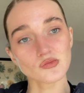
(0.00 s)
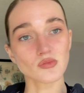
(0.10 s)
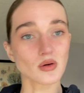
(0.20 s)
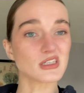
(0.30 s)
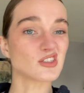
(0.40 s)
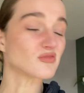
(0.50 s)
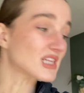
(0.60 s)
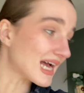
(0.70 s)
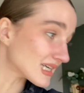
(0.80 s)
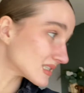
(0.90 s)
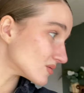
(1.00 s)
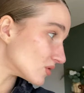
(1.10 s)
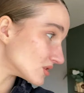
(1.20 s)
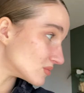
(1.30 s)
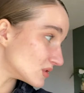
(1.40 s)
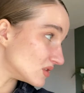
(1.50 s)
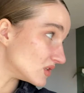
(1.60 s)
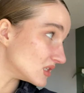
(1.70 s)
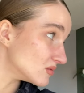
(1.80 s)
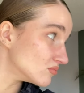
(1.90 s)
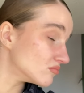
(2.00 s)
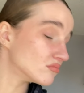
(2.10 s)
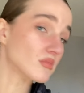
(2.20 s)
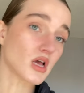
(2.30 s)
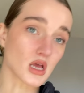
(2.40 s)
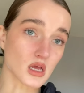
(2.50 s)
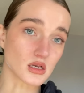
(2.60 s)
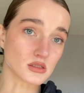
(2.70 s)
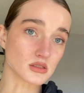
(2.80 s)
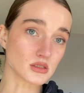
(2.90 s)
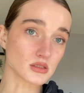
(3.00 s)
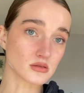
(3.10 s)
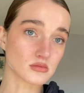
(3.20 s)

Probably just relax, watch some TV and